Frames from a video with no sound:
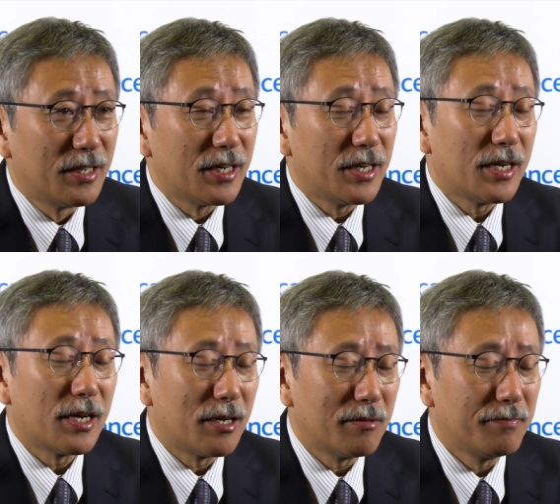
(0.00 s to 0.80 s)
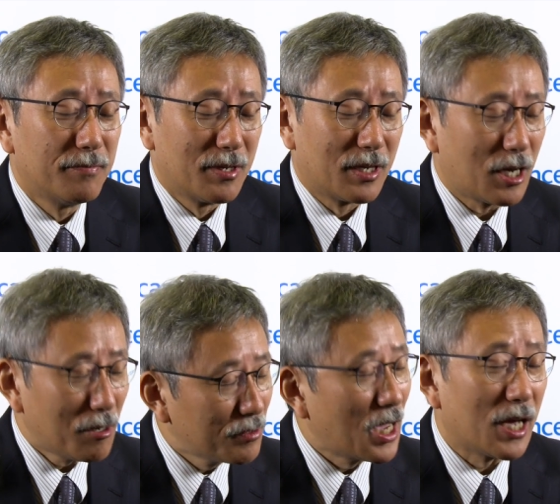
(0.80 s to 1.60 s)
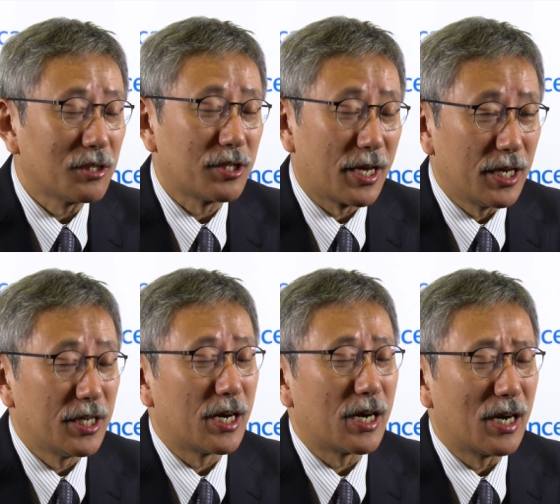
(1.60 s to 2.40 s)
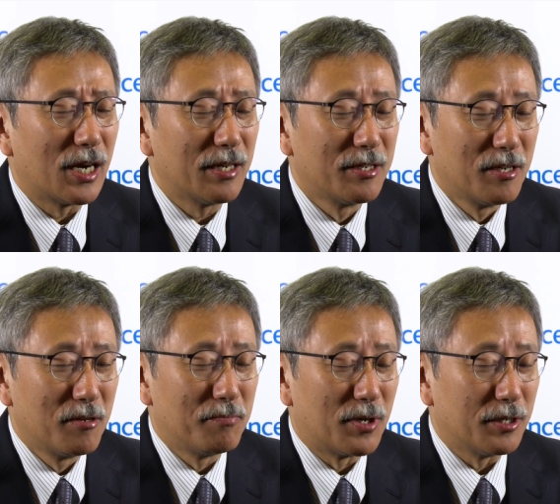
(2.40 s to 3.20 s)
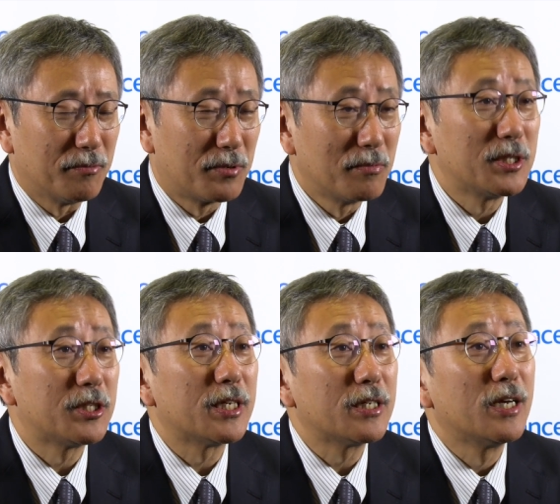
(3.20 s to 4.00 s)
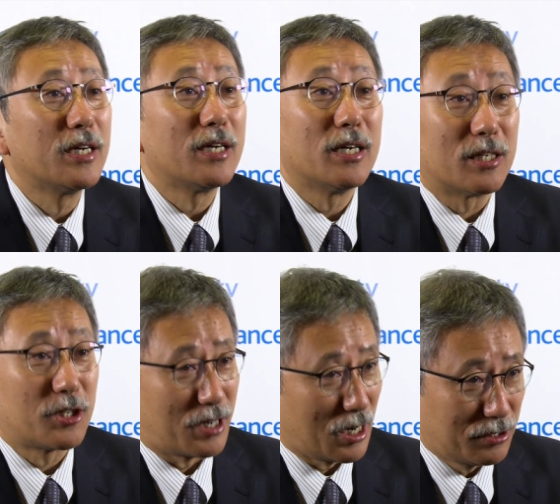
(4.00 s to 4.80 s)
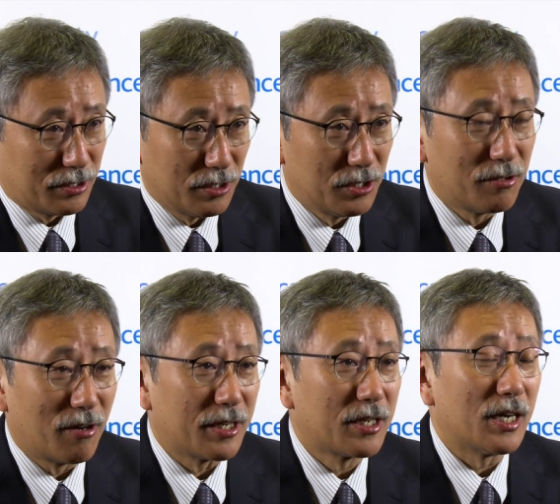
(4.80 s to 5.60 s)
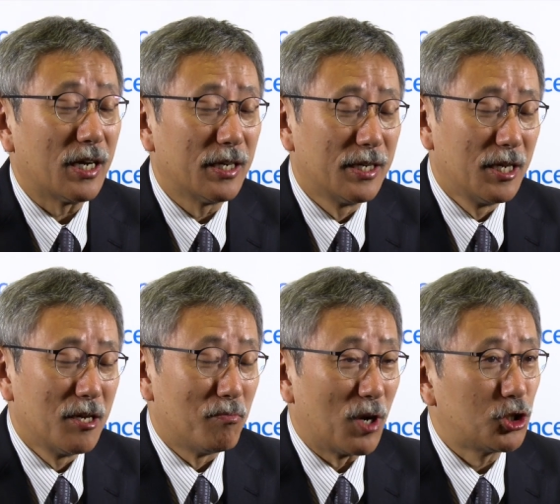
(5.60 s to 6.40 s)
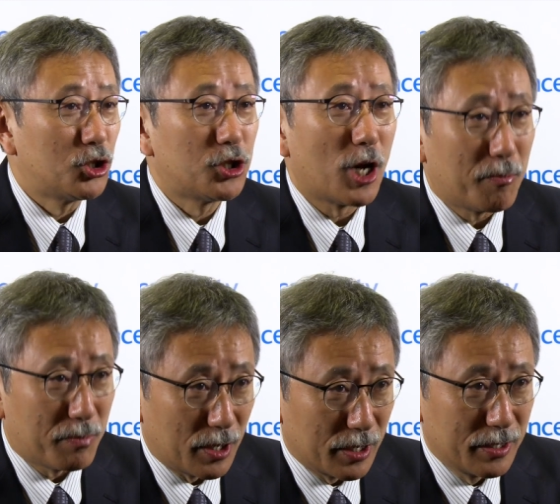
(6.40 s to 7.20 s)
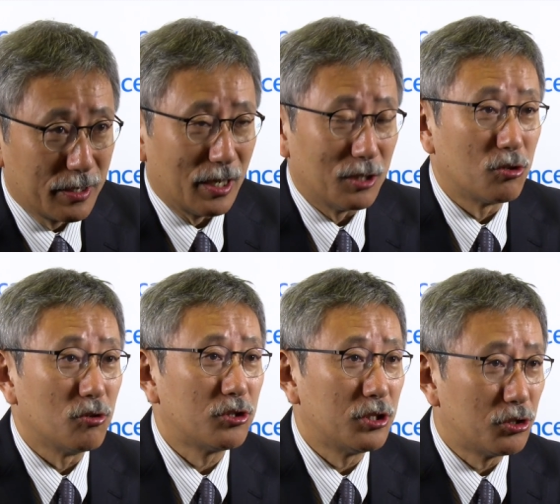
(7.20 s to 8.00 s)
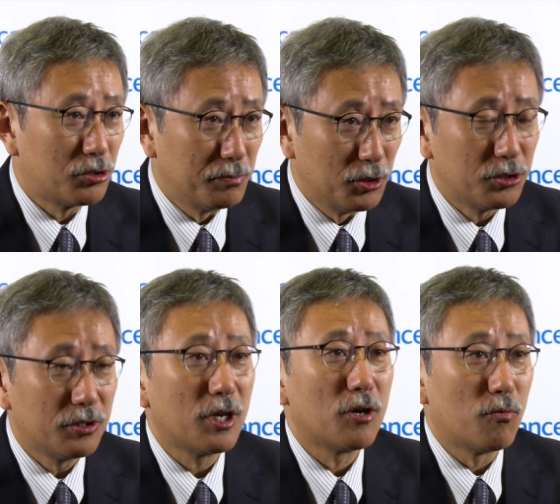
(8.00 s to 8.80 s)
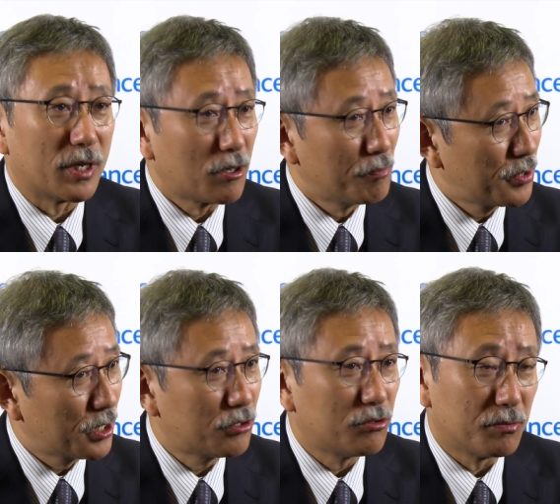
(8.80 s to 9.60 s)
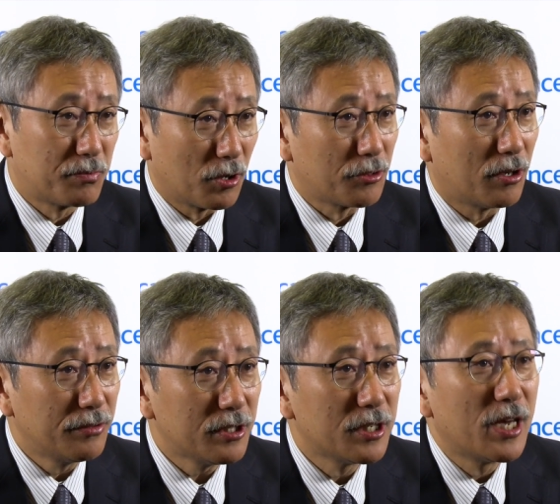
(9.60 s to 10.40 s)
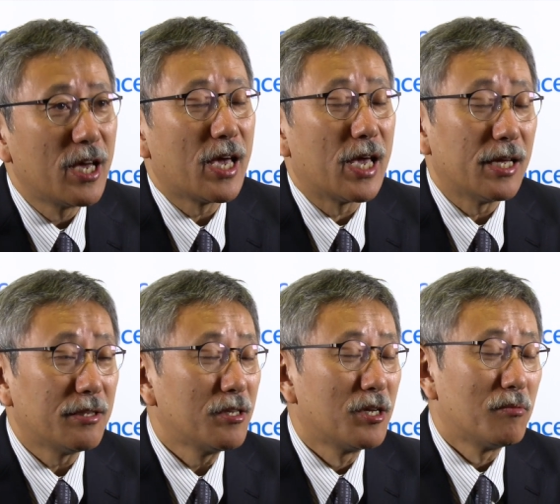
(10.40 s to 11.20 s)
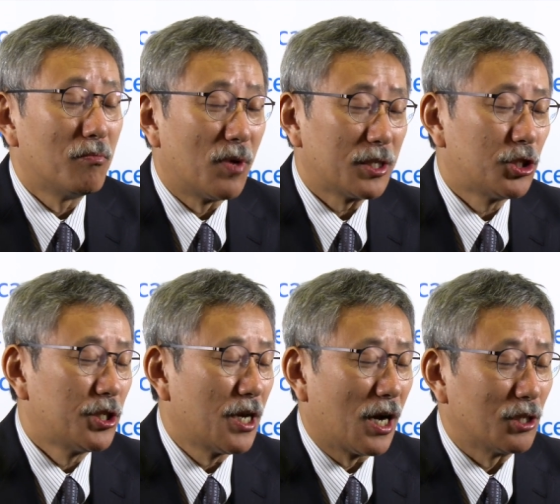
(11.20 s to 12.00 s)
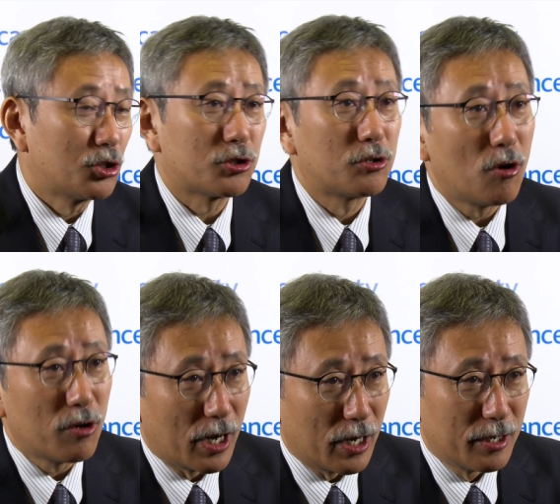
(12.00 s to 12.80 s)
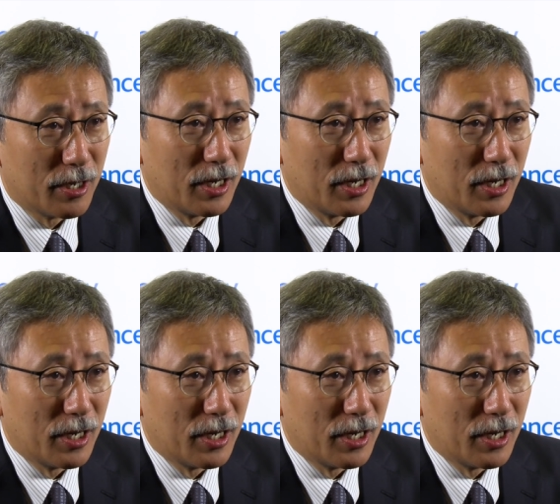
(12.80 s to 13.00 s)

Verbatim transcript: They have, carbon has a uh, very promising uh, characteristics, like uh, much sharper uh, dose distribution when compared to the protons, and much uh, stronger